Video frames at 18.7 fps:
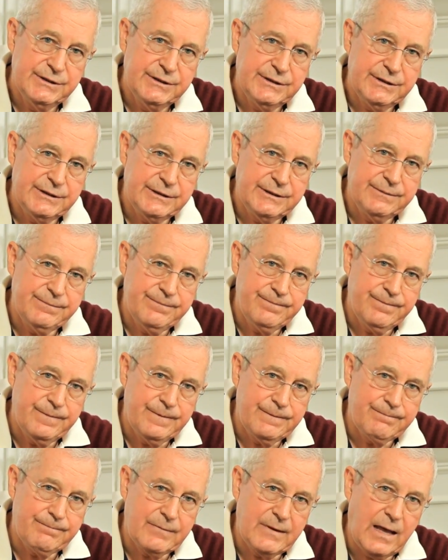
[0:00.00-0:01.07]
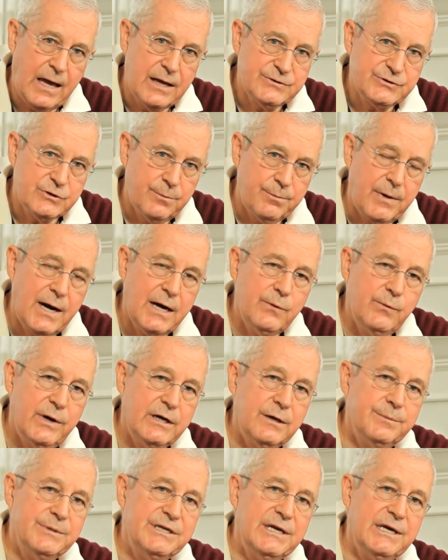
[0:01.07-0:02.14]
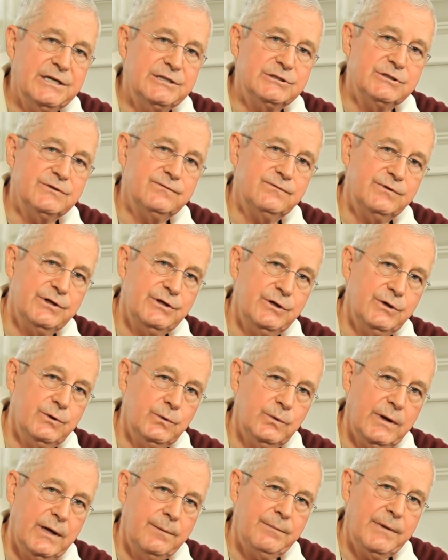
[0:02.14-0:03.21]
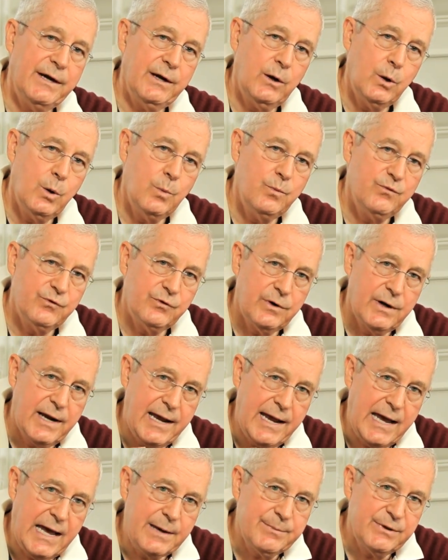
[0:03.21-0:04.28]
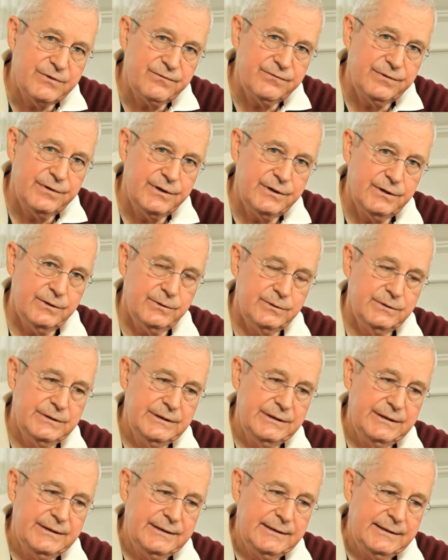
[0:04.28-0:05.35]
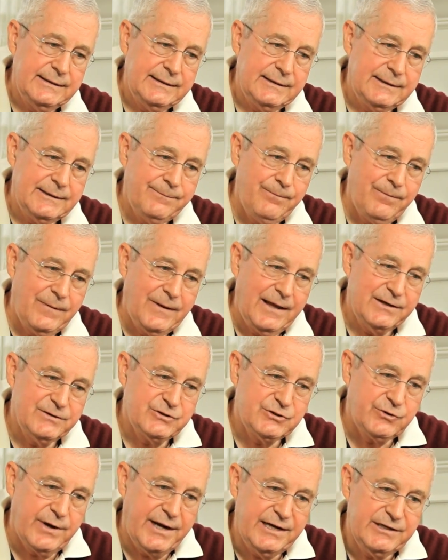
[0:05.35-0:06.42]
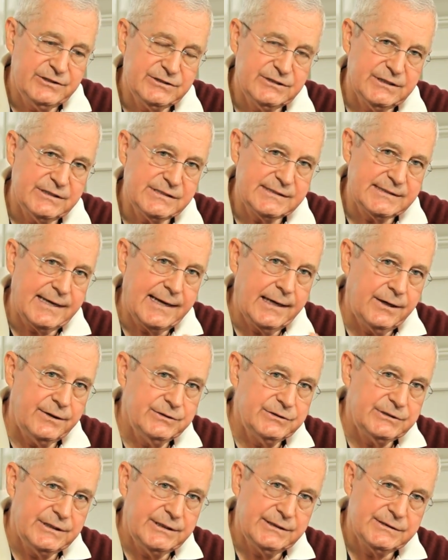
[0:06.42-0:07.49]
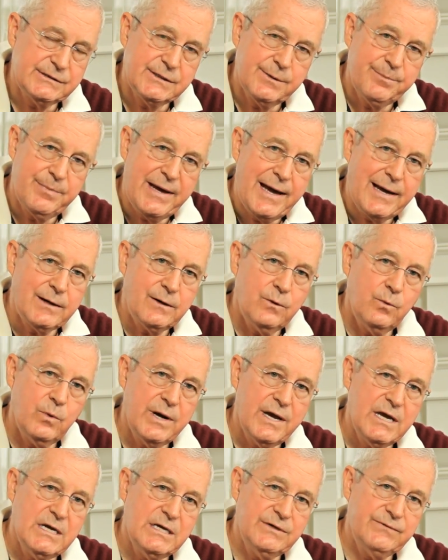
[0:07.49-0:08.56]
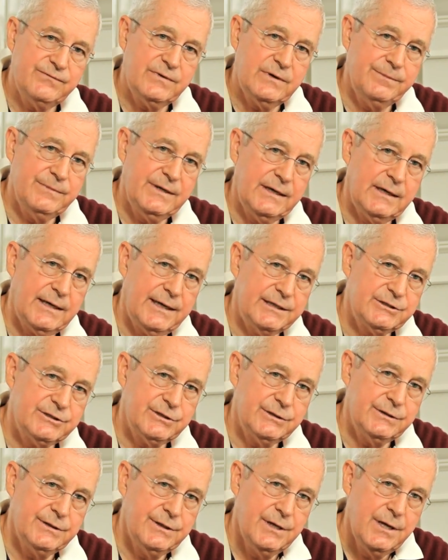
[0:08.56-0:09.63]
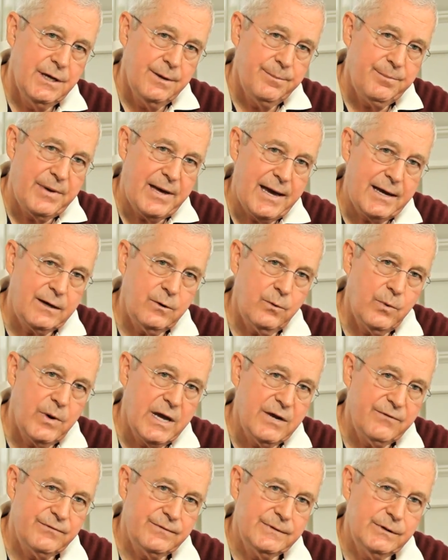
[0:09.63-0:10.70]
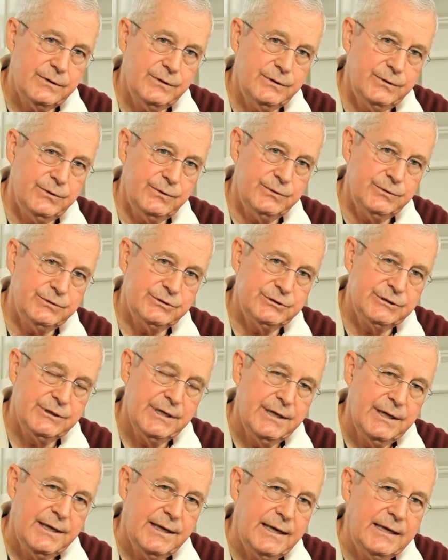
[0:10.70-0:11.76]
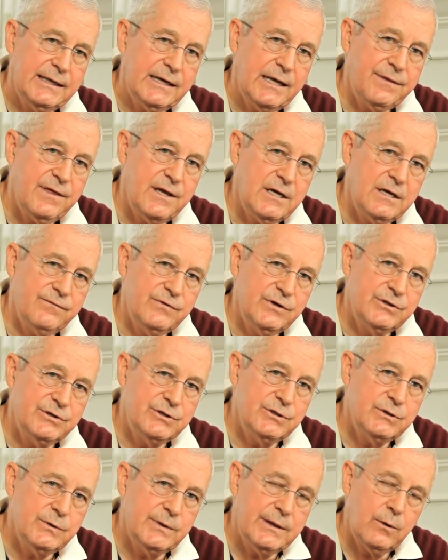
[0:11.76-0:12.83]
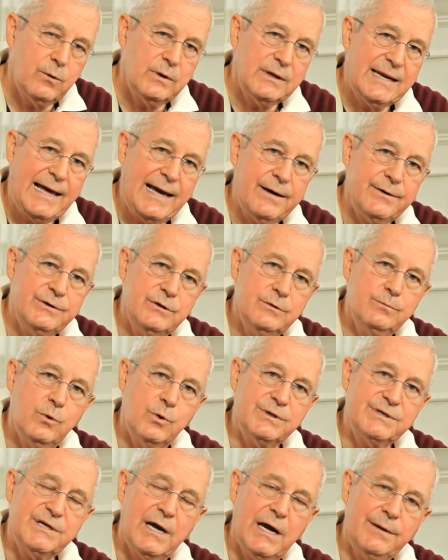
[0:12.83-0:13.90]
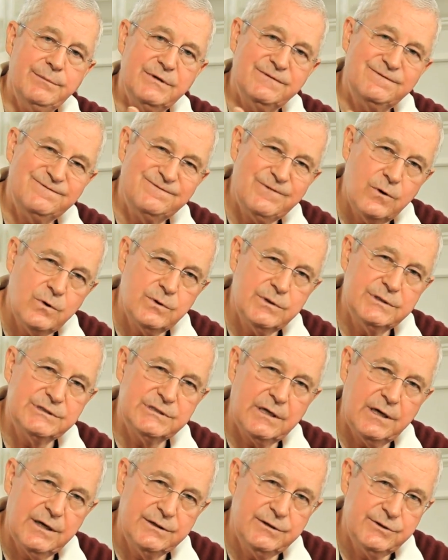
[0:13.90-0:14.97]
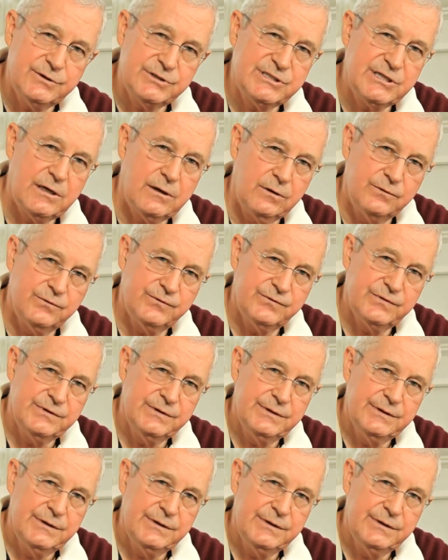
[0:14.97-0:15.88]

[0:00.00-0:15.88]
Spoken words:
So my recommendation for you and my hope for a habit for you, as strange as it sounds, is to back away from the election, back away from the news. And I think if you do, it will allow you more time to focus on yourself.